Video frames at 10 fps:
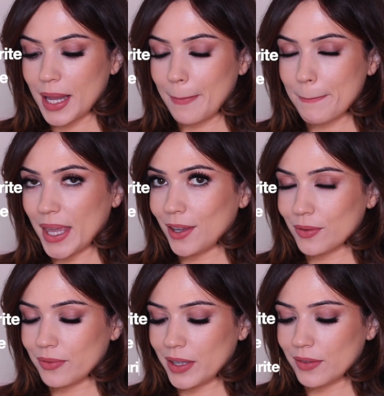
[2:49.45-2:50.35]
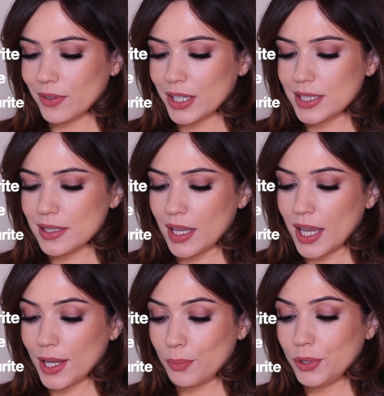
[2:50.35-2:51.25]
a makeup favorite,
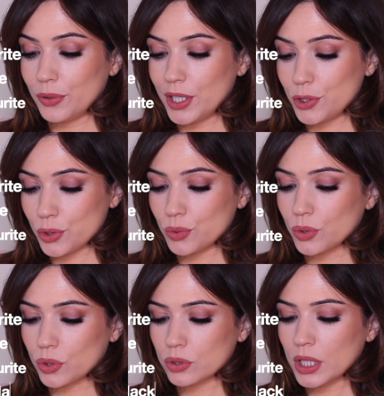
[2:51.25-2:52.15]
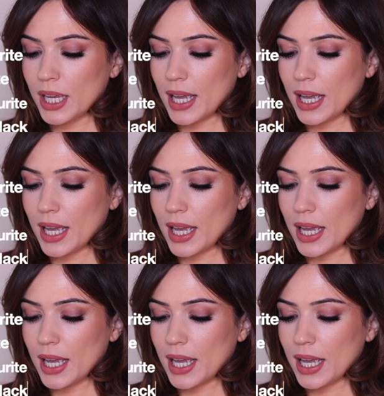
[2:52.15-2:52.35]
a beauty tool,